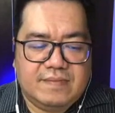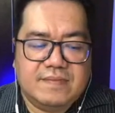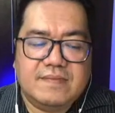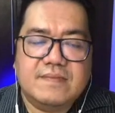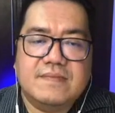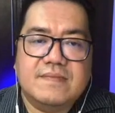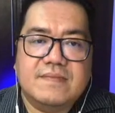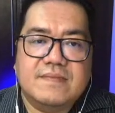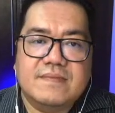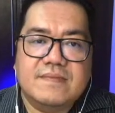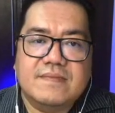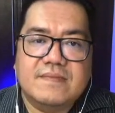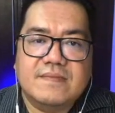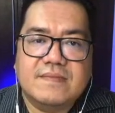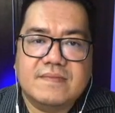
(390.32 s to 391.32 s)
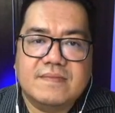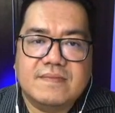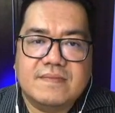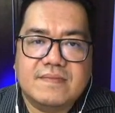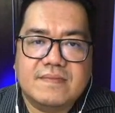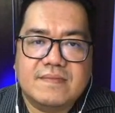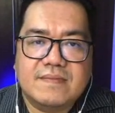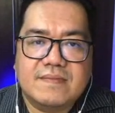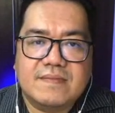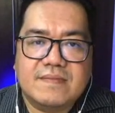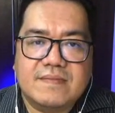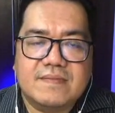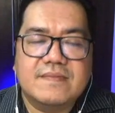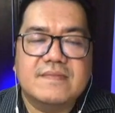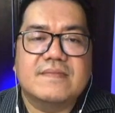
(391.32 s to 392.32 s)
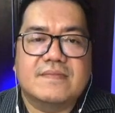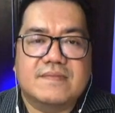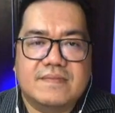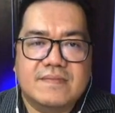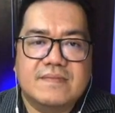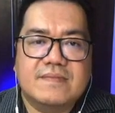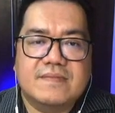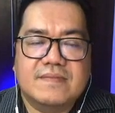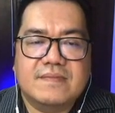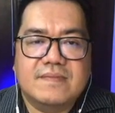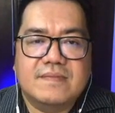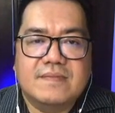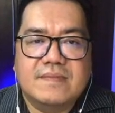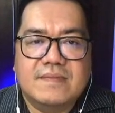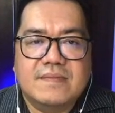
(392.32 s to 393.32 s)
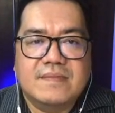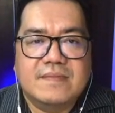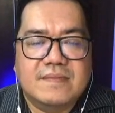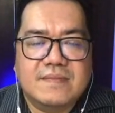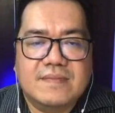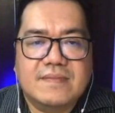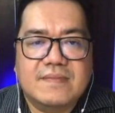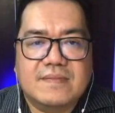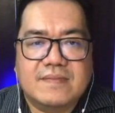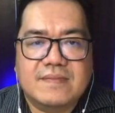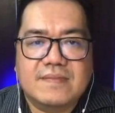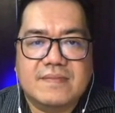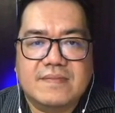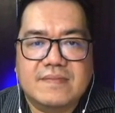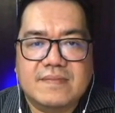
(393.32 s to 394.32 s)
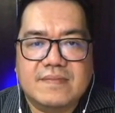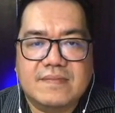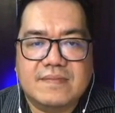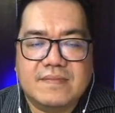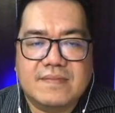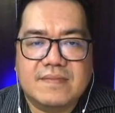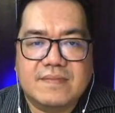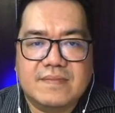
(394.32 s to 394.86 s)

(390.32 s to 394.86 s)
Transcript: No words are spoken by the person on screen.